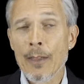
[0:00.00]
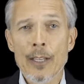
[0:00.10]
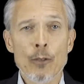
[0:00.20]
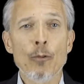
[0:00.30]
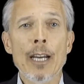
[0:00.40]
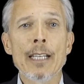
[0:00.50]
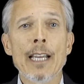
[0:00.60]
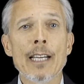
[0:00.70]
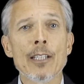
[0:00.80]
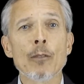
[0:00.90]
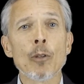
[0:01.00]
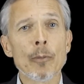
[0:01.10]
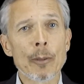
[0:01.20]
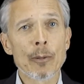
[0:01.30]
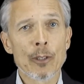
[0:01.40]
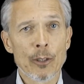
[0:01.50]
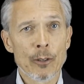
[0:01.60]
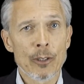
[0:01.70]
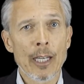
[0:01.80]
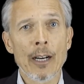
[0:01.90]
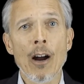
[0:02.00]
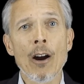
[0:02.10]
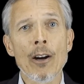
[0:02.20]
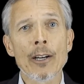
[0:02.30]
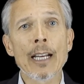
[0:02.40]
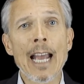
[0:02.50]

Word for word: This radiation will be produced at hard